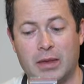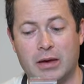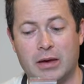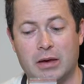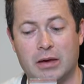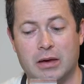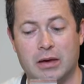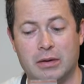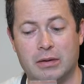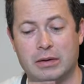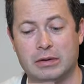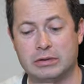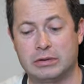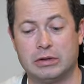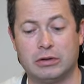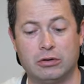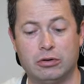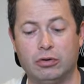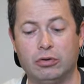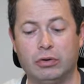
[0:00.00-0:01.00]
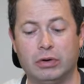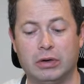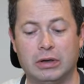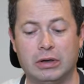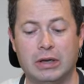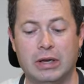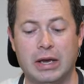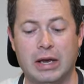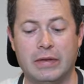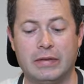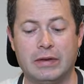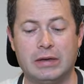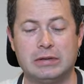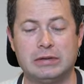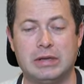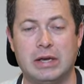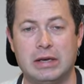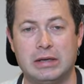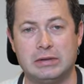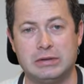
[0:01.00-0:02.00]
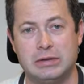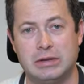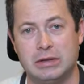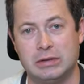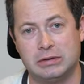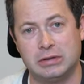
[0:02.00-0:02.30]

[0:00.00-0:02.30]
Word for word: Uh, it's included and this takes the